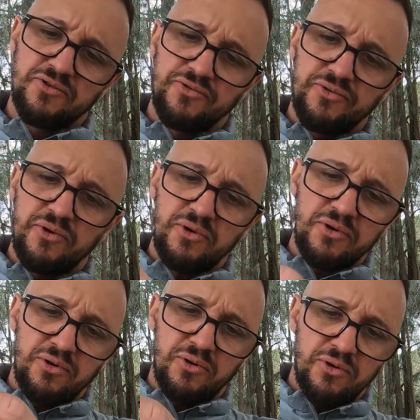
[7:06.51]
draw
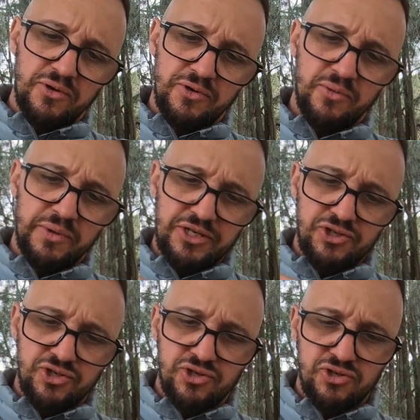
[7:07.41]
cord,
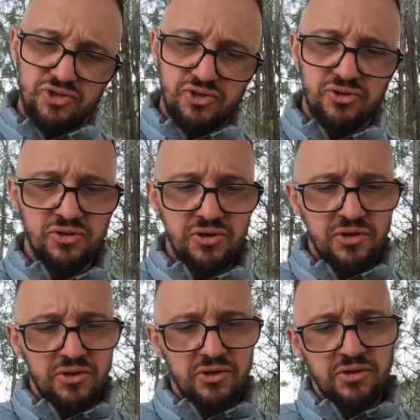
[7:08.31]
which
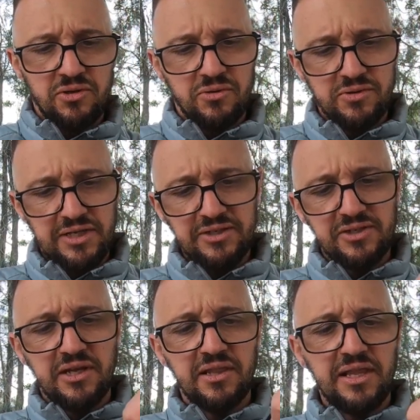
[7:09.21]
is
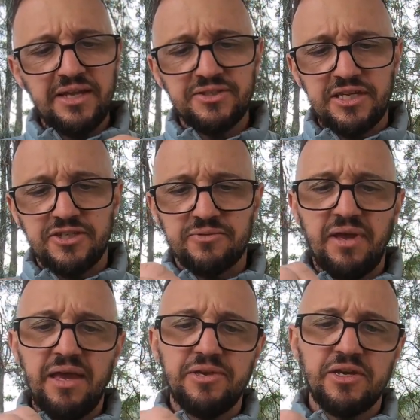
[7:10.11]
actually elastic, so
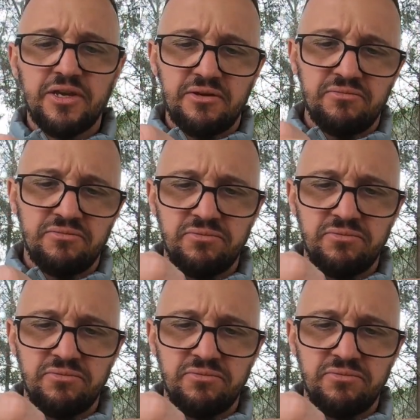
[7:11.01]
maybe you can,